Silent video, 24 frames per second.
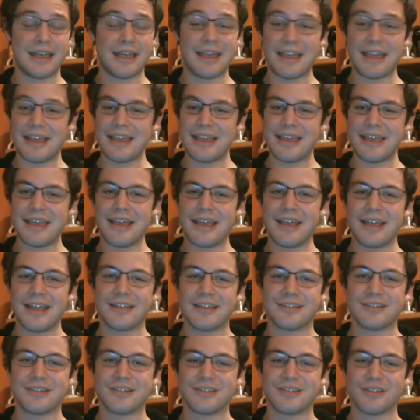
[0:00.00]
it's
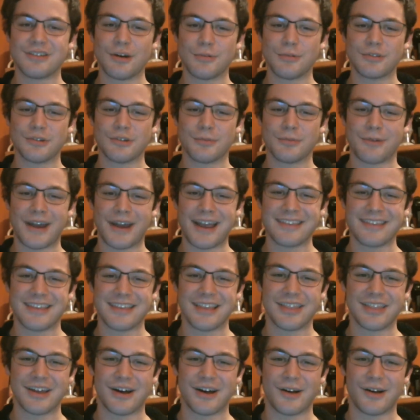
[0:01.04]
just so surprising
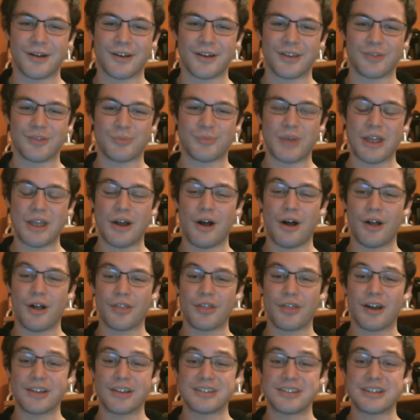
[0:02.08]
though, because we all
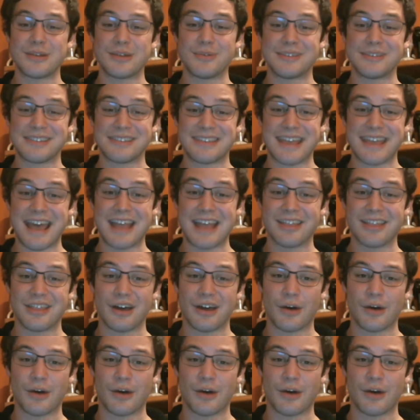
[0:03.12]
thought she was dead though.